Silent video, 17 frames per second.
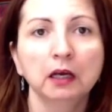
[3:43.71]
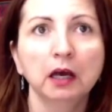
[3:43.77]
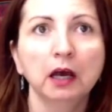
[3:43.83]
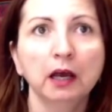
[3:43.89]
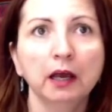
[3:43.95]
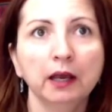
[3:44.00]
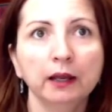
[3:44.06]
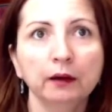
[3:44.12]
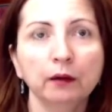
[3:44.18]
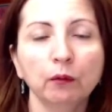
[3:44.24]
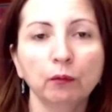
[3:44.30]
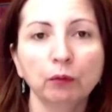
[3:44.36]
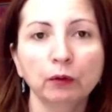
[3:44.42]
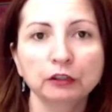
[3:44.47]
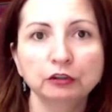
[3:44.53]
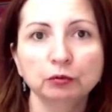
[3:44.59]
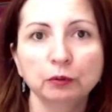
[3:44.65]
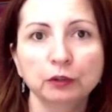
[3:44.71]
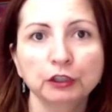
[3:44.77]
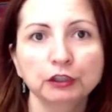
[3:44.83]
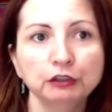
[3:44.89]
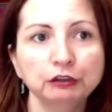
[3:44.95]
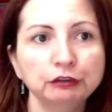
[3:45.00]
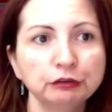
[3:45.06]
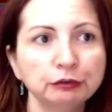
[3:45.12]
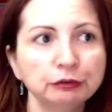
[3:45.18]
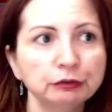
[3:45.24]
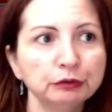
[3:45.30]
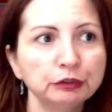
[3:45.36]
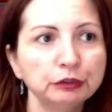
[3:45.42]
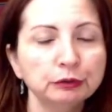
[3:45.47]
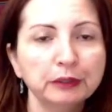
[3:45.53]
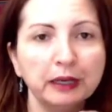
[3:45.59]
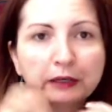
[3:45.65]
And what you want to do,
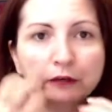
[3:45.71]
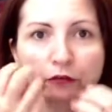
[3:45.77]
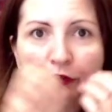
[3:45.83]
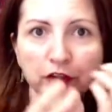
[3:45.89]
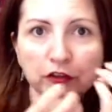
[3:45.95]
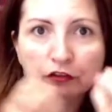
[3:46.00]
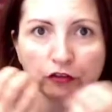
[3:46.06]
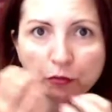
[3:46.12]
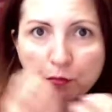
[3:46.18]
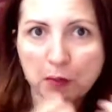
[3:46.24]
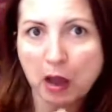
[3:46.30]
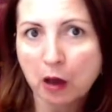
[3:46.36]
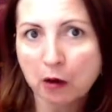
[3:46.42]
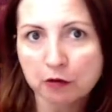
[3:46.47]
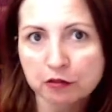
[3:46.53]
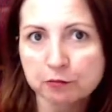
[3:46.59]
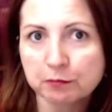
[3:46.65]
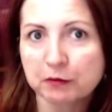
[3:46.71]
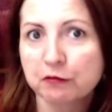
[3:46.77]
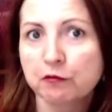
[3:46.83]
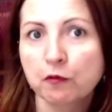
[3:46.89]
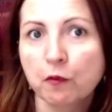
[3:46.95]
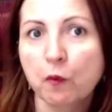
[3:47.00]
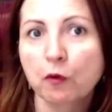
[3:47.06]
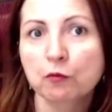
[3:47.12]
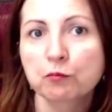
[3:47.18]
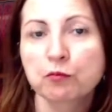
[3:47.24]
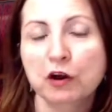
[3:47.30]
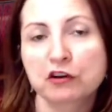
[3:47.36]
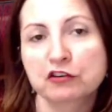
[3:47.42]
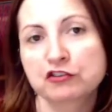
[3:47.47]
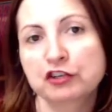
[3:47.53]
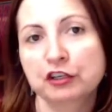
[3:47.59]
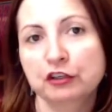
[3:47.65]
you can rinse your mouth before
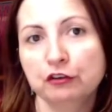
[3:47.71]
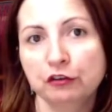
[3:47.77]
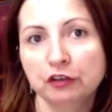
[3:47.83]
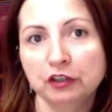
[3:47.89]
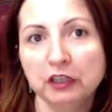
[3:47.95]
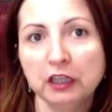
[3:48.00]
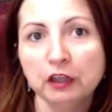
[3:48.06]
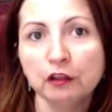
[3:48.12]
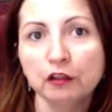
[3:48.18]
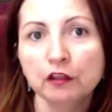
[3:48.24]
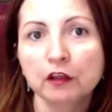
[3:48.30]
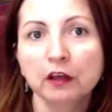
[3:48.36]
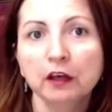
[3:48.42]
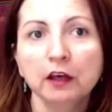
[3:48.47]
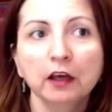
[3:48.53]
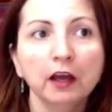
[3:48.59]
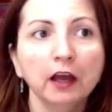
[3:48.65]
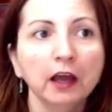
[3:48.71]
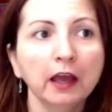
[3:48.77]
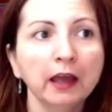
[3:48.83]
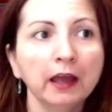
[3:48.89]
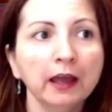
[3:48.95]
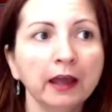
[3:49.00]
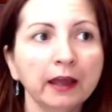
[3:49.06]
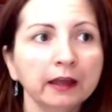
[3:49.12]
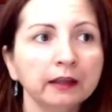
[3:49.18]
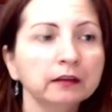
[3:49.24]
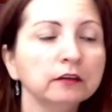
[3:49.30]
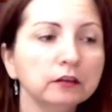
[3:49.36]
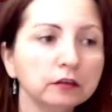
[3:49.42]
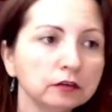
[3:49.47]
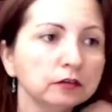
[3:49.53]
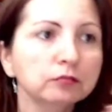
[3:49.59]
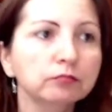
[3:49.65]
brushing your teeth
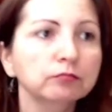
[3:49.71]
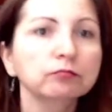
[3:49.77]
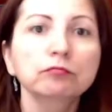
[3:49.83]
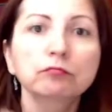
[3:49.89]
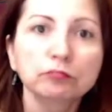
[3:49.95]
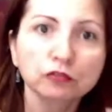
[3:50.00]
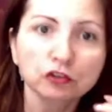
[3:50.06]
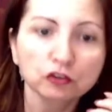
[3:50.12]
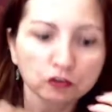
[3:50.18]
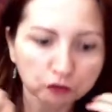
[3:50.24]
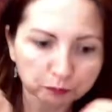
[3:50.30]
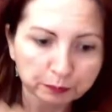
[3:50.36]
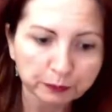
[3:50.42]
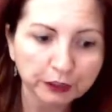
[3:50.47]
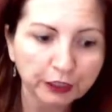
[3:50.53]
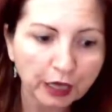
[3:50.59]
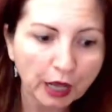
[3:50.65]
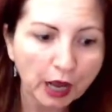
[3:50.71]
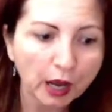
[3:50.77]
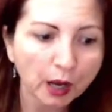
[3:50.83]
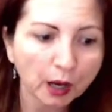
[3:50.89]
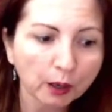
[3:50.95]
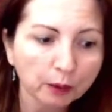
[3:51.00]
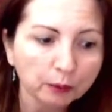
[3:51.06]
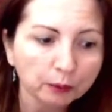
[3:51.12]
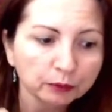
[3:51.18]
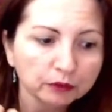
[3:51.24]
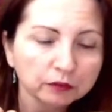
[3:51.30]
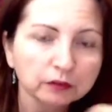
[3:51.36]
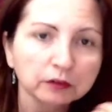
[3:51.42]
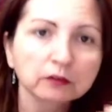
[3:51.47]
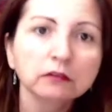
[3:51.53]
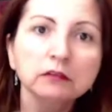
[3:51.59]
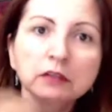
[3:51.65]
and just spit it out.
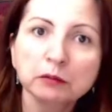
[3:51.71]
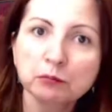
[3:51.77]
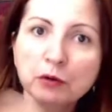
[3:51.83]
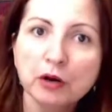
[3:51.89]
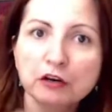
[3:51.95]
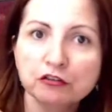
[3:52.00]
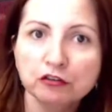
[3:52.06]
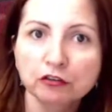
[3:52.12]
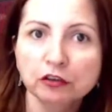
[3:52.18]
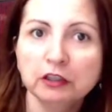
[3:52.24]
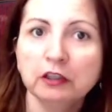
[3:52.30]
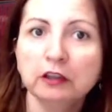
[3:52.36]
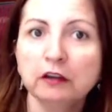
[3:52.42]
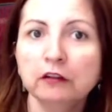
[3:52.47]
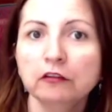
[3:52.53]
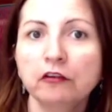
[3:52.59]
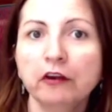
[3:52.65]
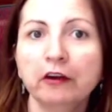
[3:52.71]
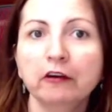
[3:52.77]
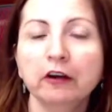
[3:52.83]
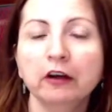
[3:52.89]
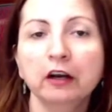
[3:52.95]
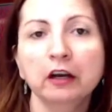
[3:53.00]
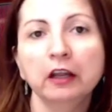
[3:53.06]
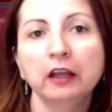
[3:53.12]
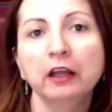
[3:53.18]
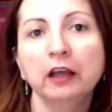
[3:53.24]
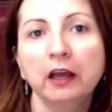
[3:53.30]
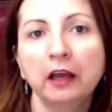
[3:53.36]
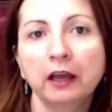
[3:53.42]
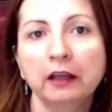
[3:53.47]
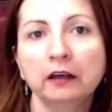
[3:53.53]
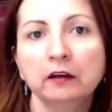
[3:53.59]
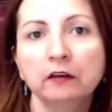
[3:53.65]
Then brush your teeth regularly
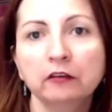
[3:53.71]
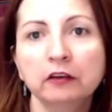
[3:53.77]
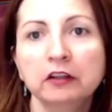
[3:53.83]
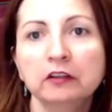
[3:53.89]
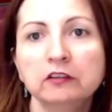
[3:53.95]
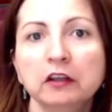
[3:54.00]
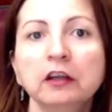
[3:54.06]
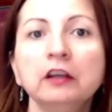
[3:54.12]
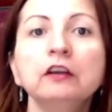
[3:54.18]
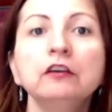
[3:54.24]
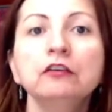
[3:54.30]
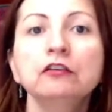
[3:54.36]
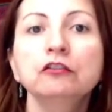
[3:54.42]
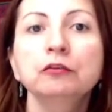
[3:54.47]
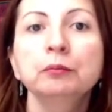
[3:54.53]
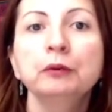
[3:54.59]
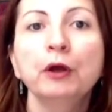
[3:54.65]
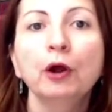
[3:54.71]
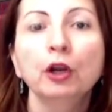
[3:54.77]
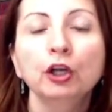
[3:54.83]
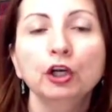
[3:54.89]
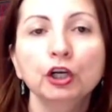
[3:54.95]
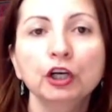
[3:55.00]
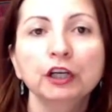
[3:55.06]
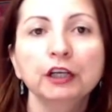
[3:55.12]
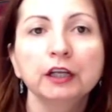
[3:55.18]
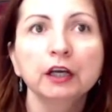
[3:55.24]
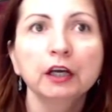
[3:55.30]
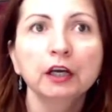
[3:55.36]
and rinse, and you should be all good.